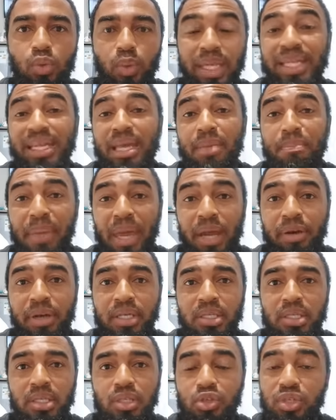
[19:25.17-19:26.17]
We need a
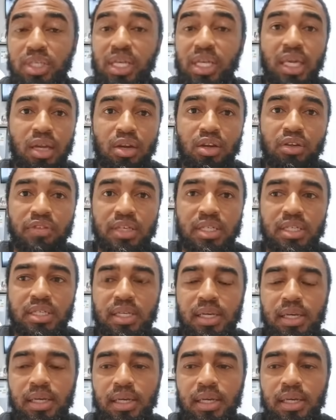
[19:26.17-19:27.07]
parent to take care of us.